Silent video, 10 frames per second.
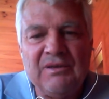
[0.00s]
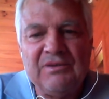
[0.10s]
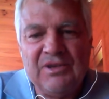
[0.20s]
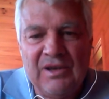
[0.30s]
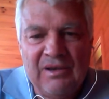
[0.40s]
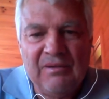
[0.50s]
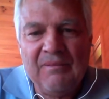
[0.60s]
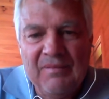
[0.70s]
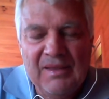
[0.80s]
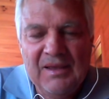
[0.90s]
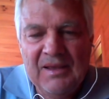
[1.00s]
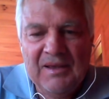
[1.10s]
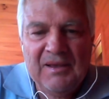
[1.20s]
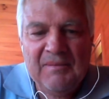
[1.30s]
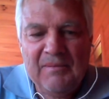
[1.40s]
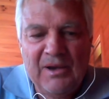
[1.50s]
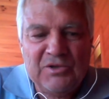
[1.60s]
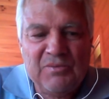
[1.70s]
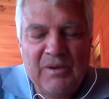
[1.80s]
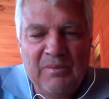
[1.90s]
So
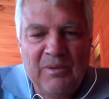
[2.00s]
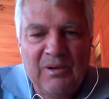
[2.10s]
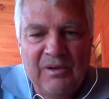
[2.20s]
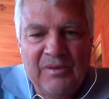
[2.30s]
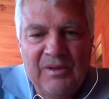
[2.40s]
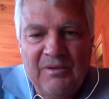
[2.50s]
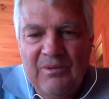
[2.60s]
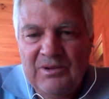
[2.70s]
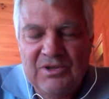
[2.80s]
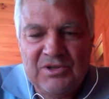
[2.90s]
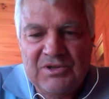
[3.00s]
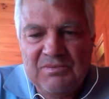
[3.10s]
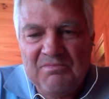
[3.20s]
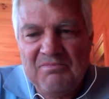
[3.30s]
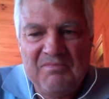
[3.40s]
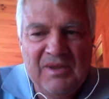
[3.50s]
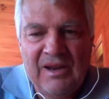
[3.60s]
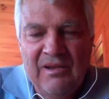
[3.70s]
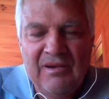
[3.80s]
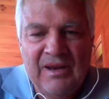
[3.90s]
most people, I think, will just,
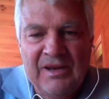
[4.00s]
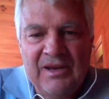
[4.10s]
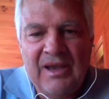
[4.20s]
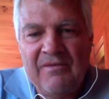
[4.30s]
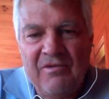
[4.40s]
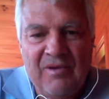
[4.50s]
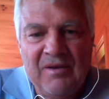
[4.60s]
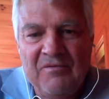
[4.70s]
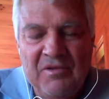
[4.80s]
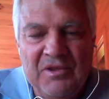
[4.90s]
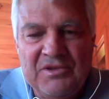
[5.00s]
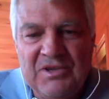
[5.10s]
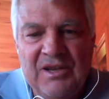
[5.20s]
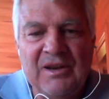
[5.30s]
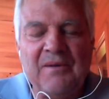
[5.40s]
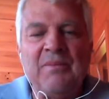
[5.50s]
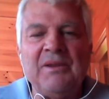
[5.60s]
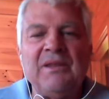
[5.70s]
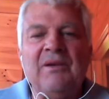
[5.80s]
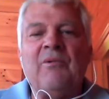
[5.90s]
let you have a run for the Senate,
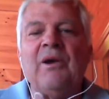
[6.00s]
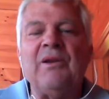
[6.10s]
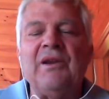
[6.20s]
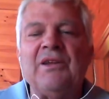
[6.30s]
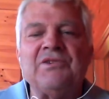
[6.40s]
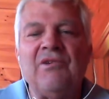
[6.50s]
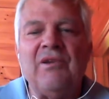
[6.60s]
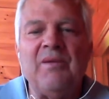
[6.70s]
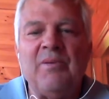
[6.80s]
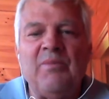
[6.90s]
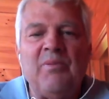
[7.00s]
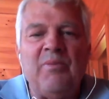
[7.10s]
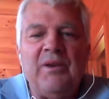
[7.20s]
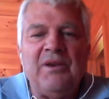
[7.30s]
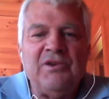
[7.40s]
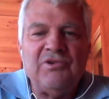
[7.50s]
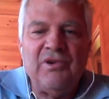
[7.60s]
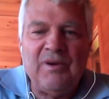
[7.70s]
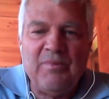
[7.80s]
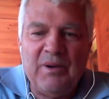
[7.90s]
but they won't necessarily be prepared to
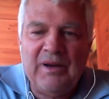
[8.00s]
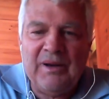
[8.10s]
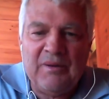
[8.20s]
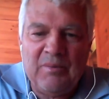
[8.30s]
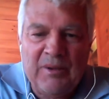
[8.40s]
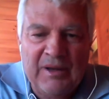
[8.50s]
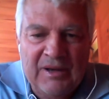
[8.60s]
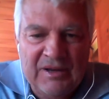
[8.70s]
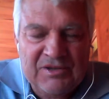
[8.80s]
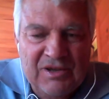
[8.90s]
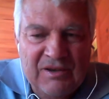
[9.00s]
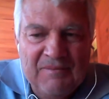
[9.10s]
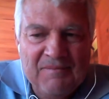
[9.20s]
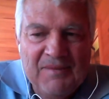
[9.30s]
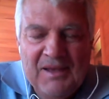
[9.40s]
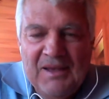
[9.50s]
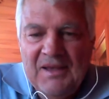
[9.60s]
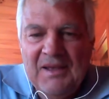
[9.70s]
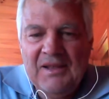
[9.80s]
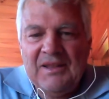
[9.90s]
join a political party. So
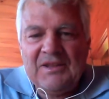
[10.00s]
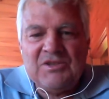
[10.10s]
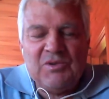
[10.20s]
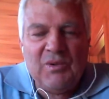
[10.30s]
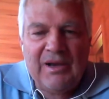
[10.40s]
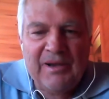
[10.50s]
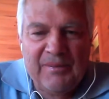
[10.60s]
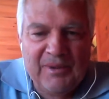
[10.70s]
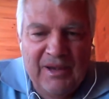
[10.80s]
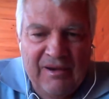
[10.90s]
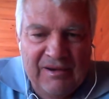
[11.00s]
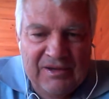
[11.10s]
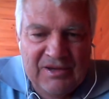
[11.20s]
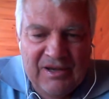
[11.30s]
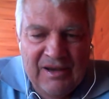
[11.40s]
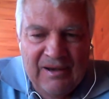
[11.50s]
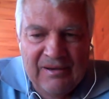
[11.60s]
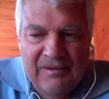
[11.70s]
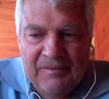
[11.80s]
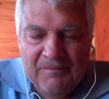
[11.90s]
that's the way I'm going to go.